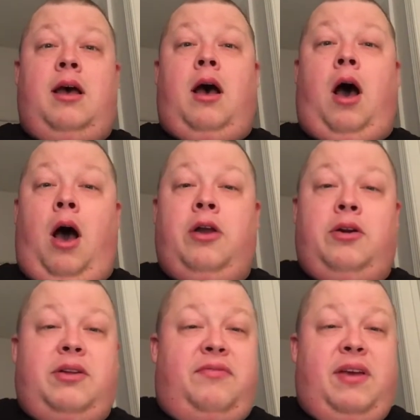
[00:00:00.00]
Hunter
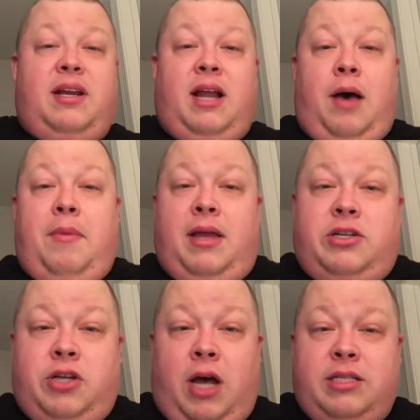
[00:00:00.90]
defeated Ahmed
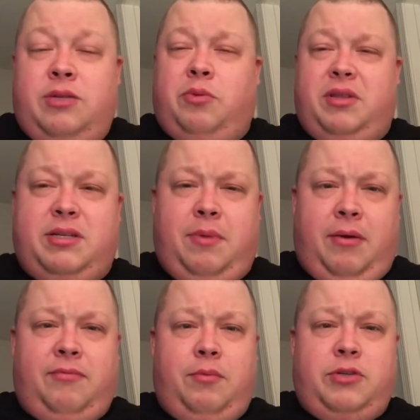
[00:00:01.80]
Johnson with
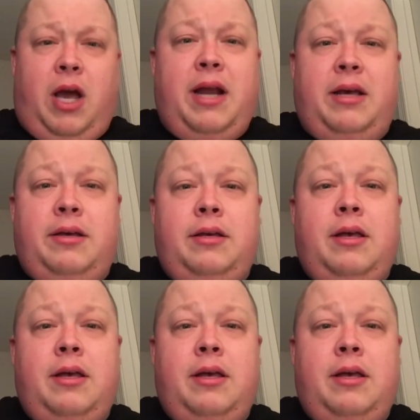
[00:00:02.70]
help from Chyna,